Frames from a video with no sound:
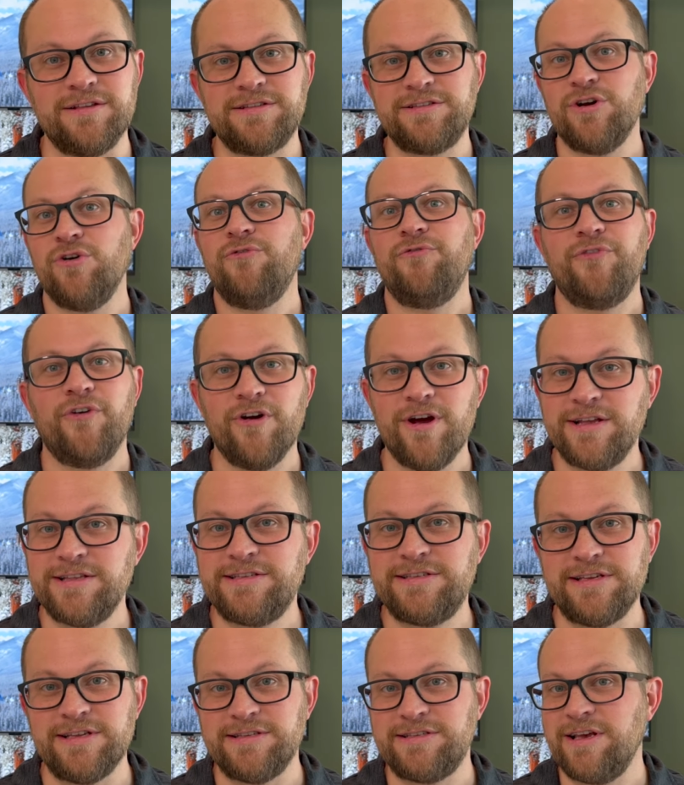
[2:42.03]
So for
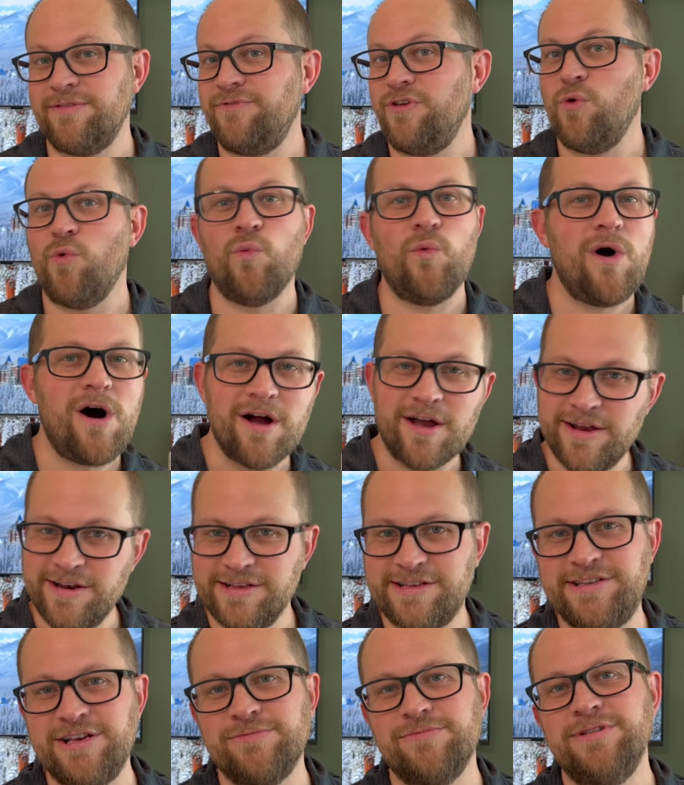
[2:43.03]
instance, if you walk into
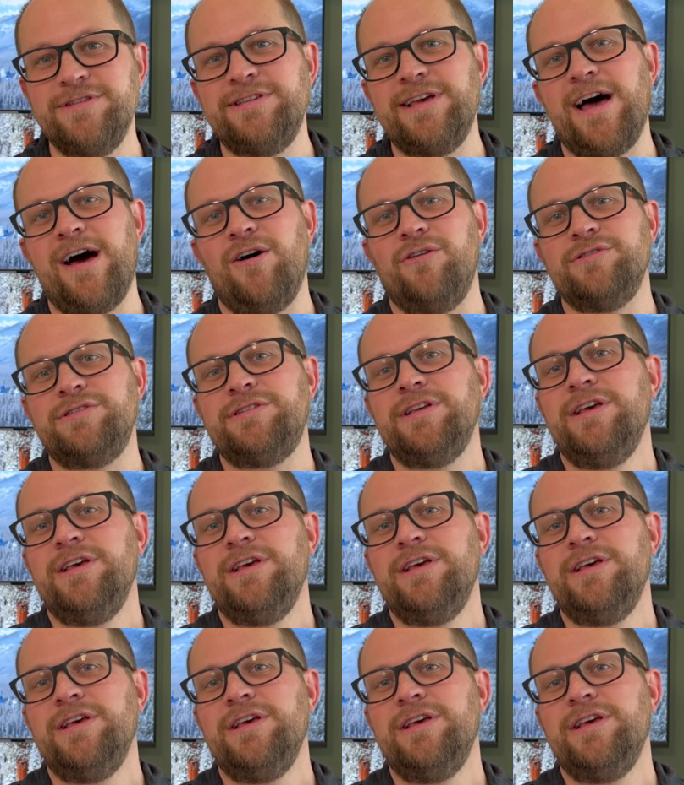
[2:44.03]
someone's house